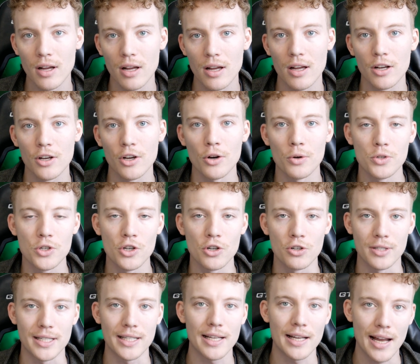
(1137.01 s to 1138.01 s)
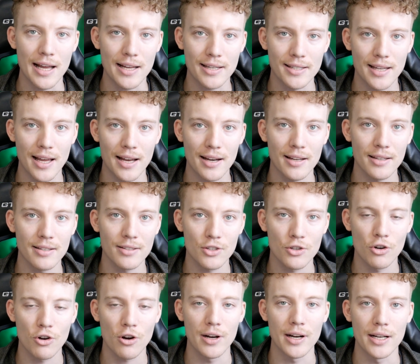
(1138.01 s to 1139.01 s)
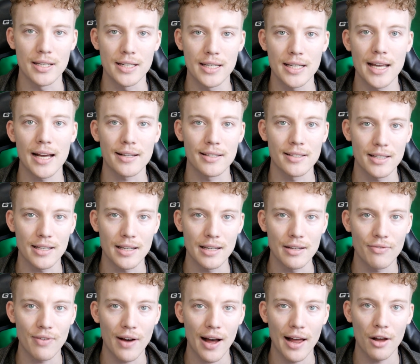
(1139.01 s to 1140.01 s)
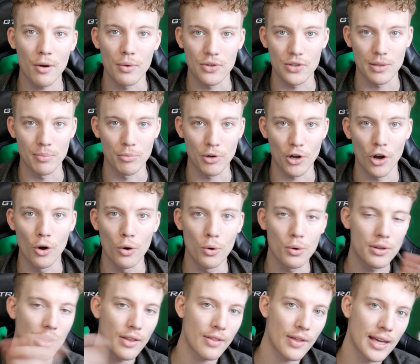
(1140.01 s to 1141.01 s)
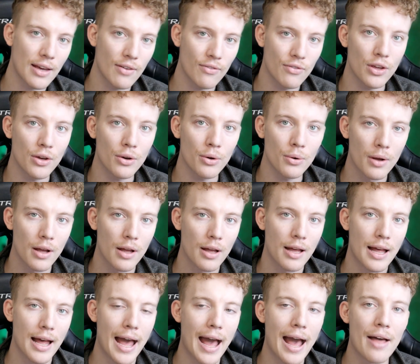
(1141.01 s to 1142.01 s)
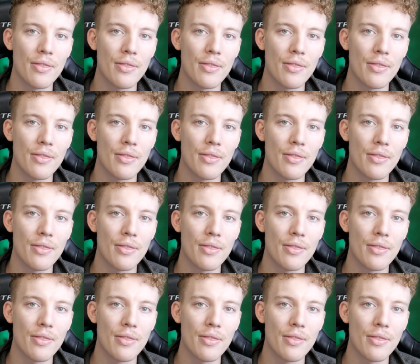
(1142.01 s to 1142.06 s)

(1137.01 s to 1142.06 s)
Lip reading: go to your DNS settings, create a TXT file with some code that they give you, and